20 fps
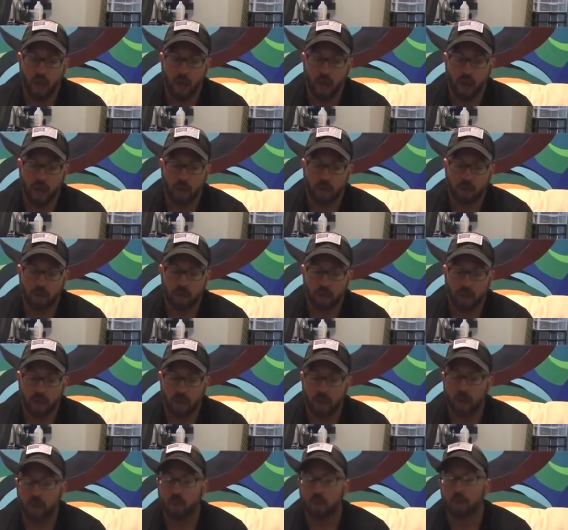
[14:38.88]
I don't
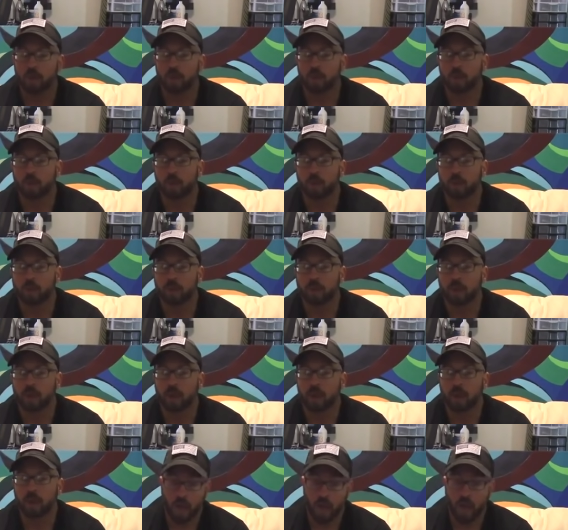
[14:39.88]
care what the rules
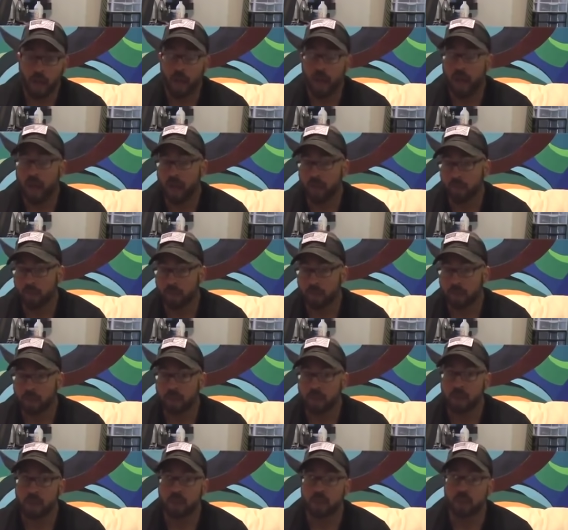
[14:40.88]
are. I have my
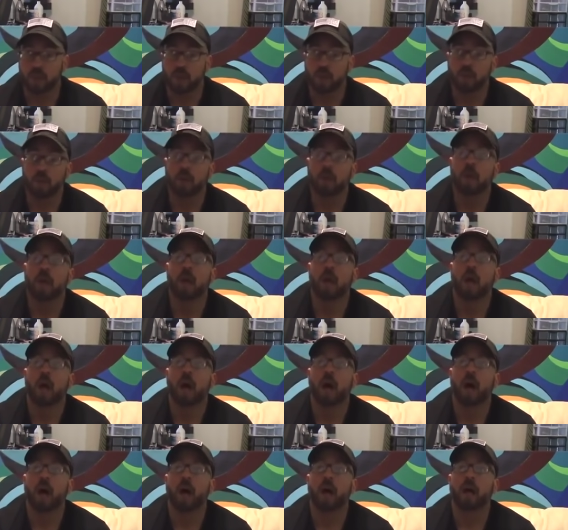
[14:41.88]
CHL.
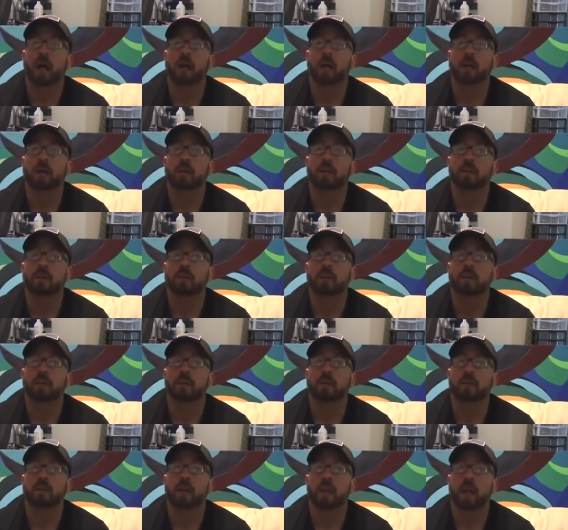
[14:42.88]
I
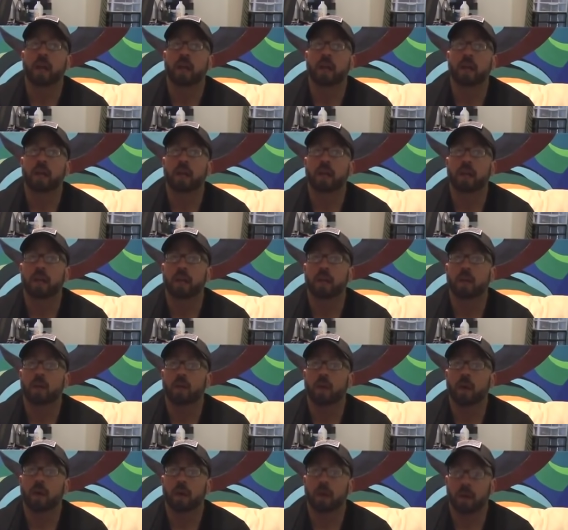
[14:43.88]
carry
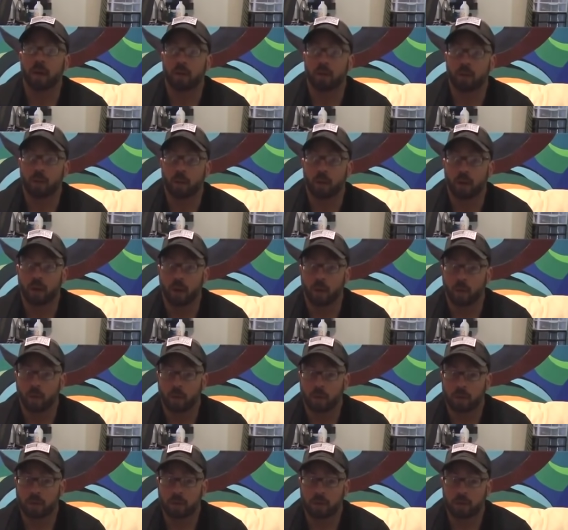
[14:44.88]
anywhere and everywhere I
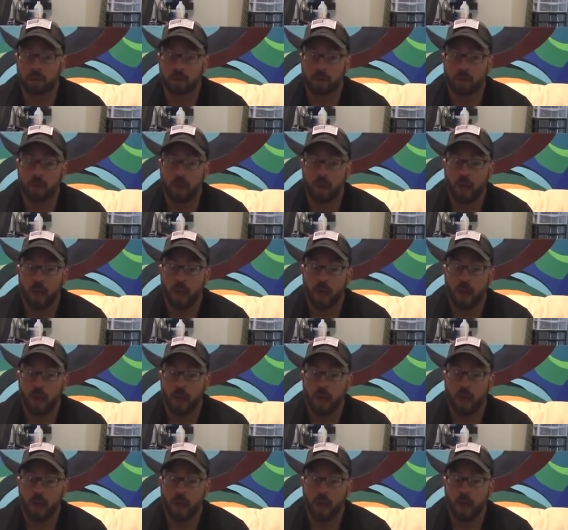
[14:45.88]
want to.